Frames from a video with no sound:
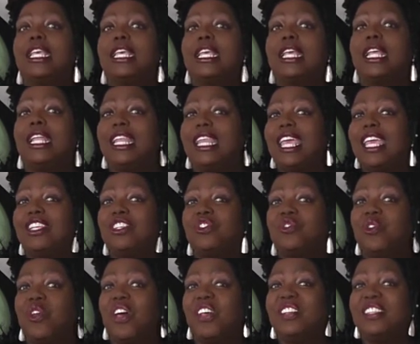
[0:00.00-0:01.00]

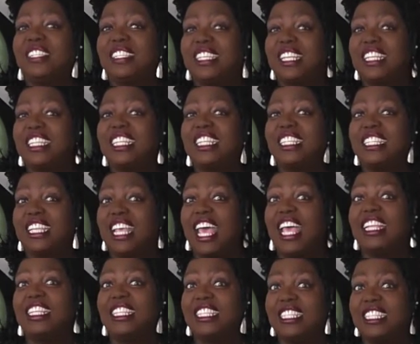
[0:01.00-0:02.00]
Cholesterol
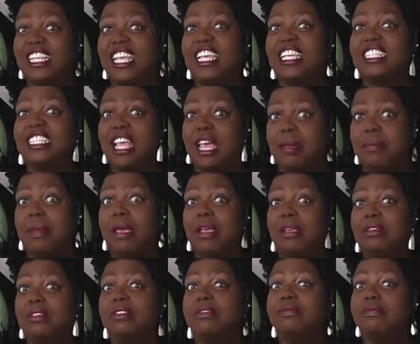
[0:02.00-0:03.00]
synthesizes the sex
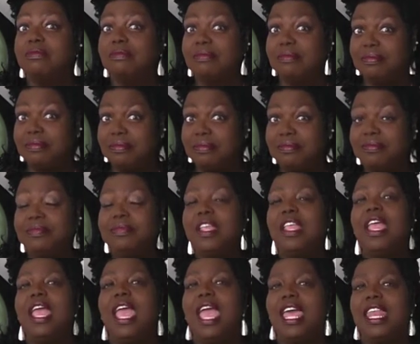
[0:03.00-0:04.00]
hormones. And
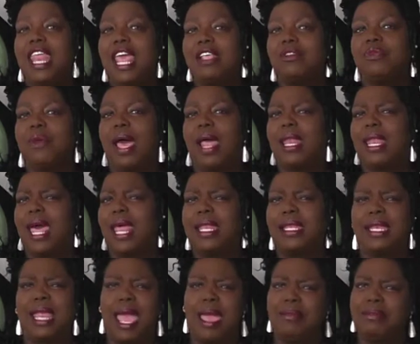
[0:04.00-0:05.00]
that's why a lot
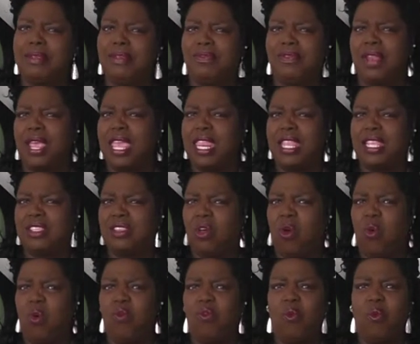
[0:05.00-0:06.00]
of times if ladies
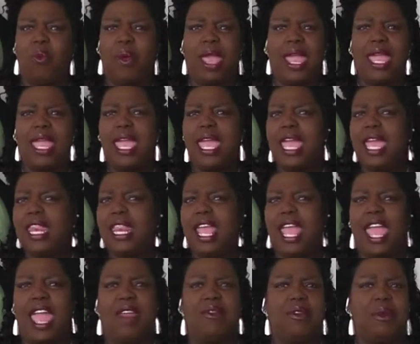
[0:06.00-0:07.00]
are overweight,
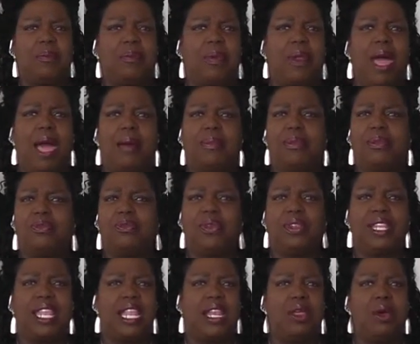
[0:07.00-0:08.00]
they're having problems
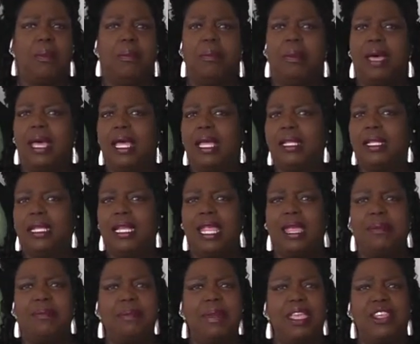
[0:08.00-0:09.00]
with their little
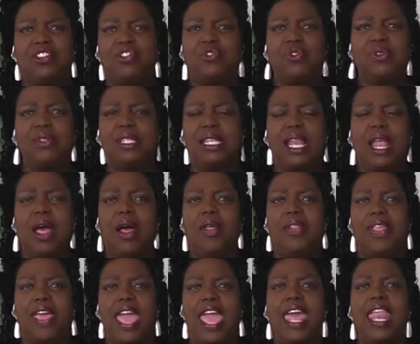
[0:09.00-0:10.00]
monthly menstruals and
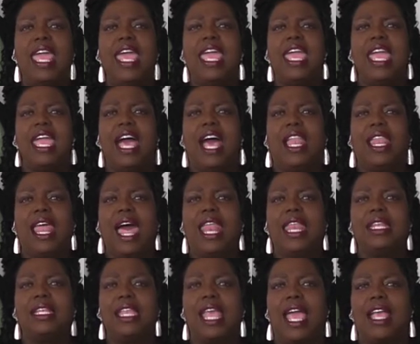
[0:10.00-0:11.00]
all that. A
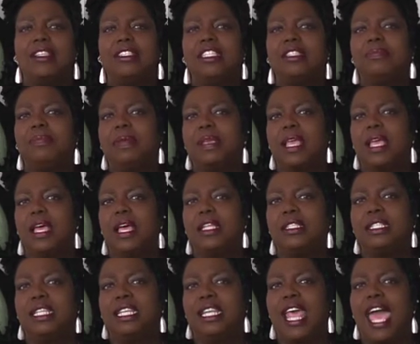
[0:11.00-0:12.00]
lot of times it's
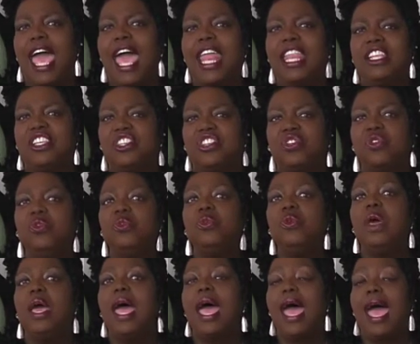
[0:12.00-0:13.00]
because the diet is
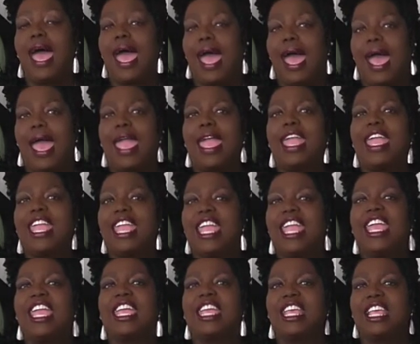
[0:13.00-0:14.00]
too high
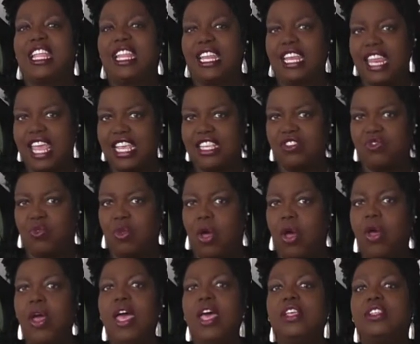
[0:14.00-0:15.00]
in
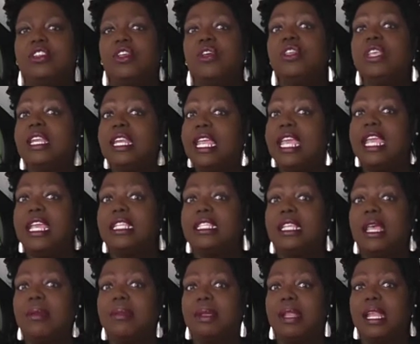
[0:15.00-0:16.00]
cholesterol. So you need
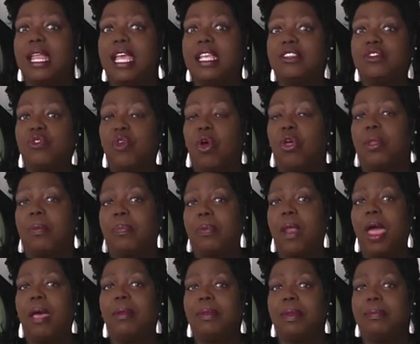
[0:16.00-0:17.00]
some cholesterol. The
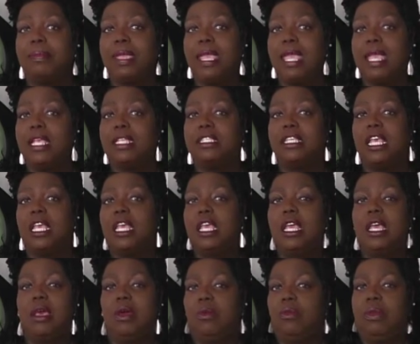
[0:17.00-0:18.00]
problem is
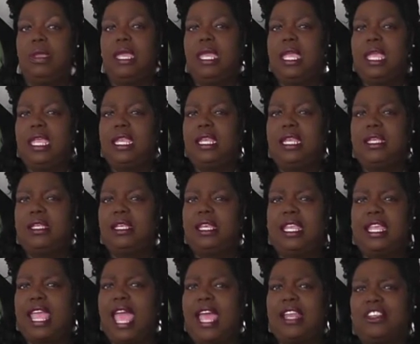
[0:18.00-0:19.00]
we eating
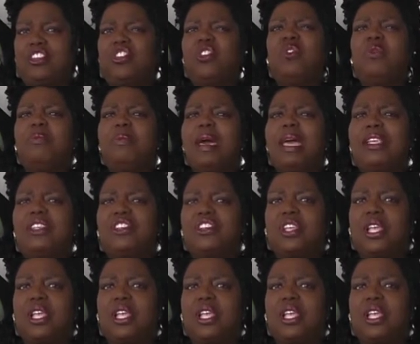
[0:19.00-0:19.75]
and got too much